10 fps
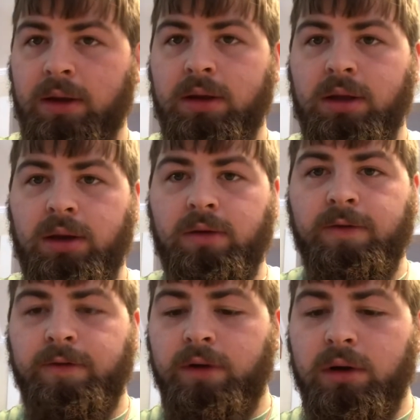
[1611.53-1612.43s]
Now
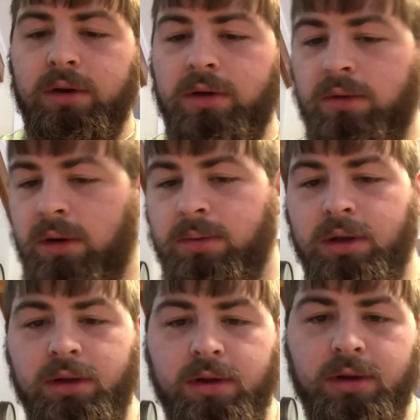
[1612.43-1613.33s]
first what I'm going
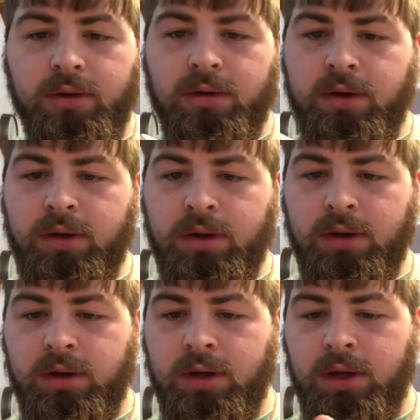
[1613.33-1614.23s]
to do
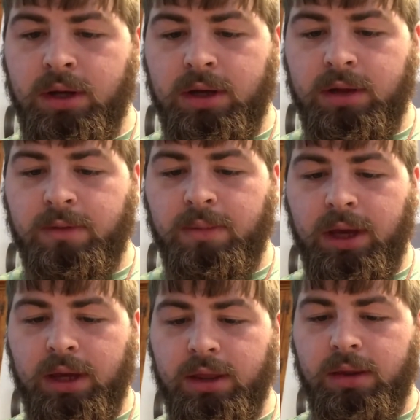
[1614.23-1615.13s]
is
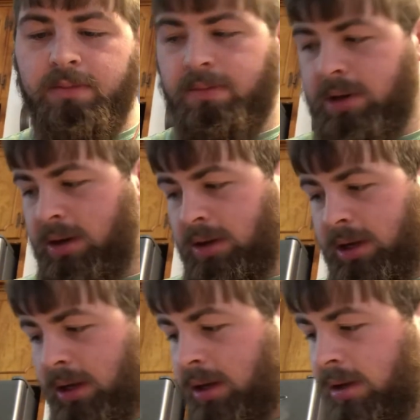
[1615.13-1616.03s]
paint the
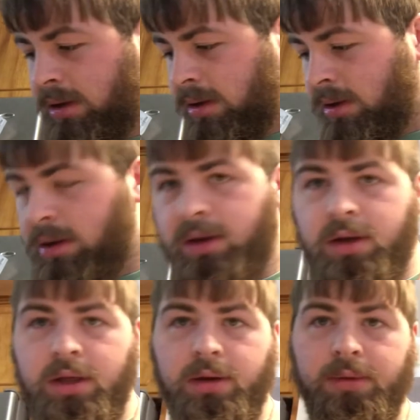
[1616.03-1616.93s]
belly.
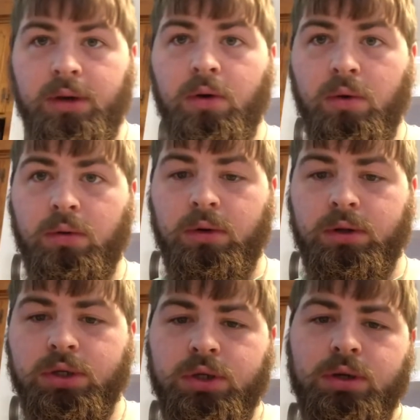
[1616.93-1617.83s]
That'll be
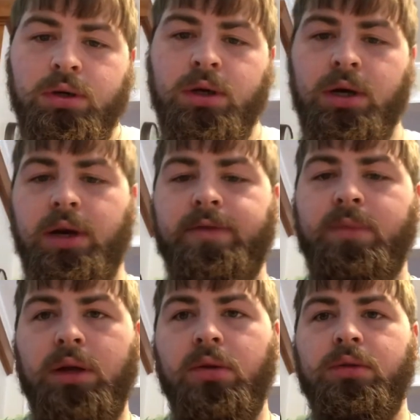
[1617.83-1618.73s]
orange. I have my
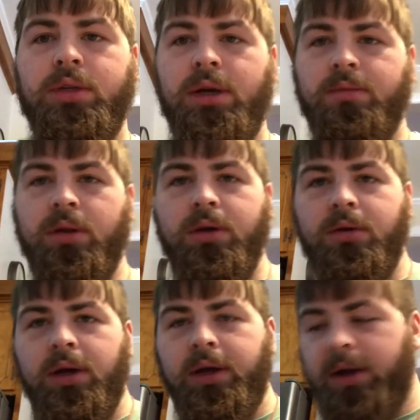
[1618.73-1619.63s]
little template
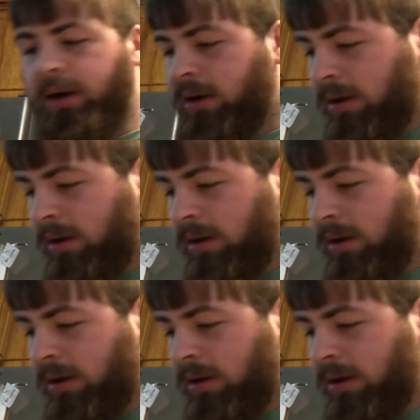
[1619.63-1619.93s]
right here.